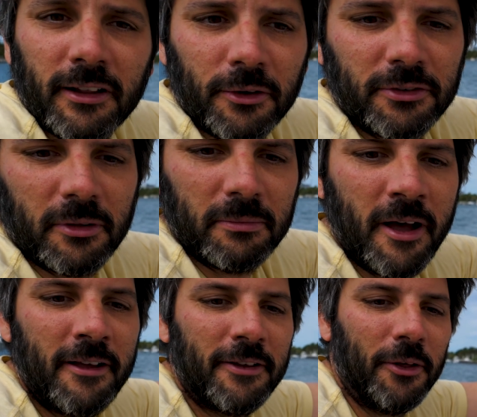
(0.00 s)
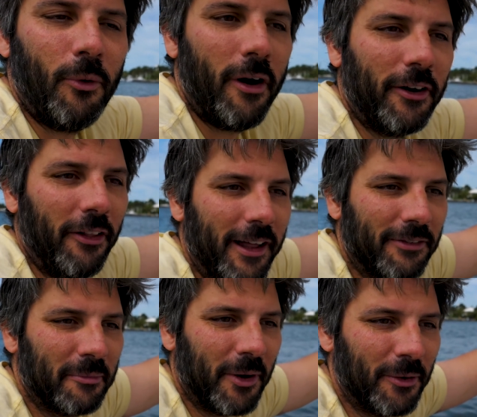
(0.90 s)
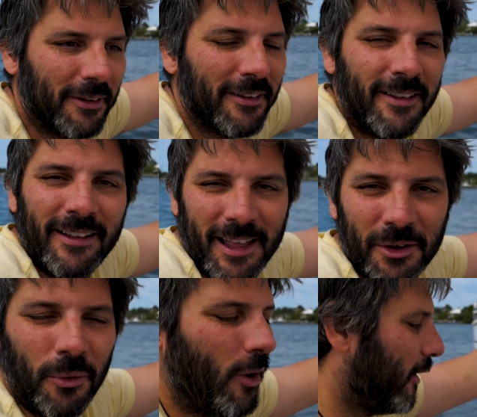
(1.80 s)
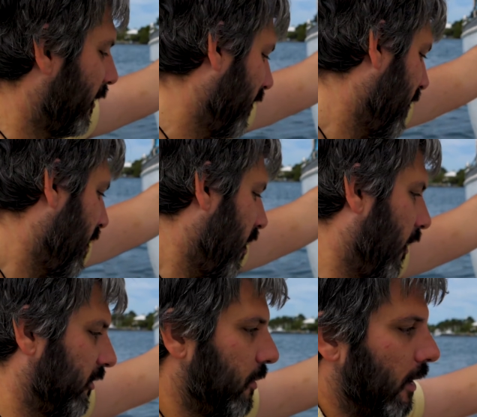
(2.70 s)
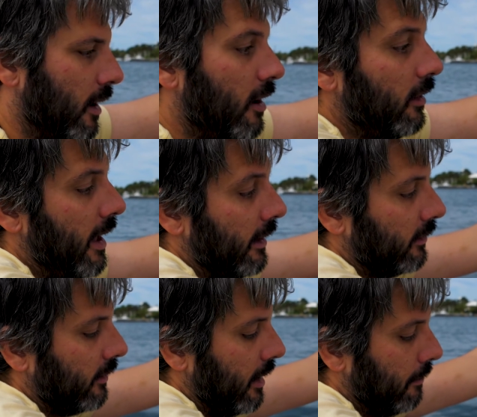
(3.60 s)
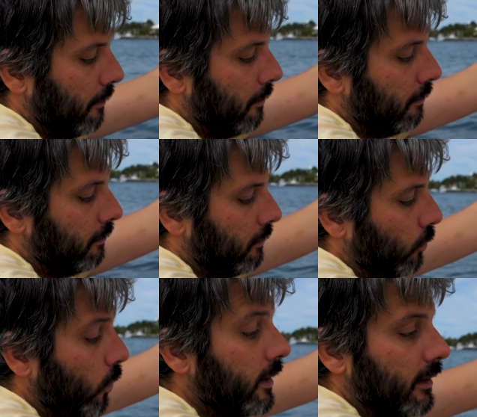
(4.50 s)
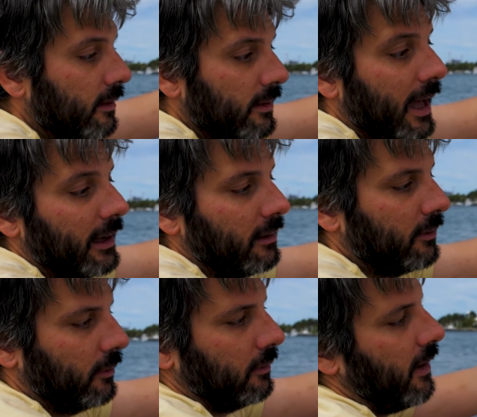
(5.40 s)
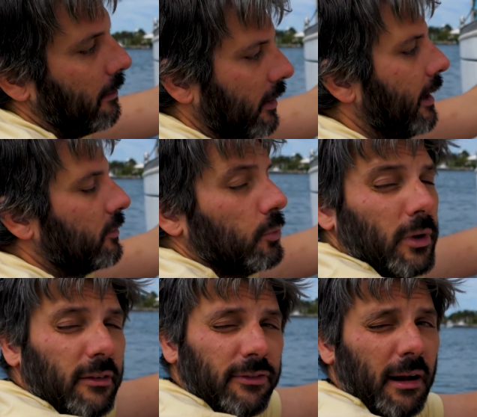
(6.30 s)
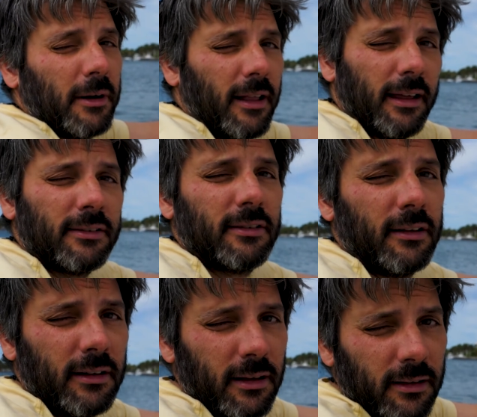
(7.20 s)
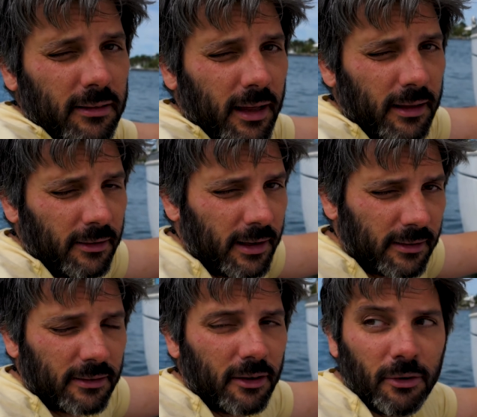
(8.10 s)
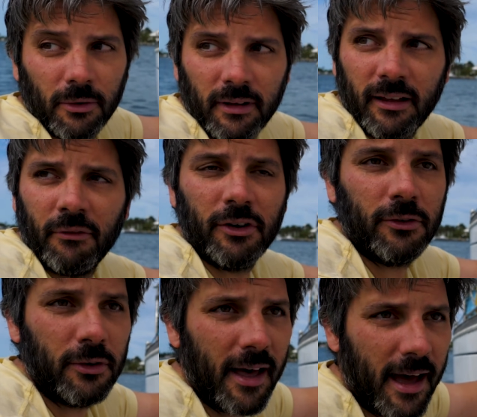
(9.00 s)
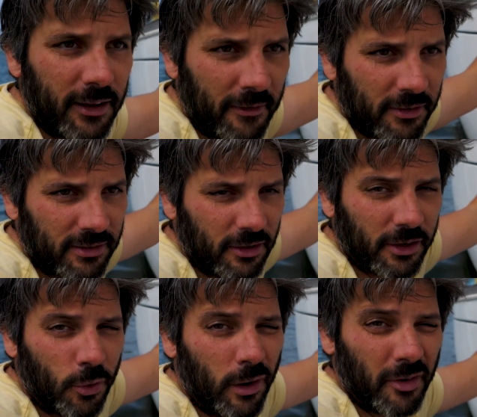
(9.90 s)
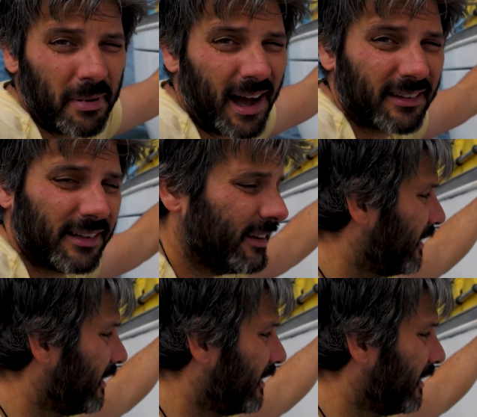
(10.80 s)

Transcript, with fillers: that close to the water line of the boat in the water. Also, our hull has wood inside it, so it's fiberglass, wood, fiberglass on the inside, right? So when you do that, you have to seal the core of epoxy.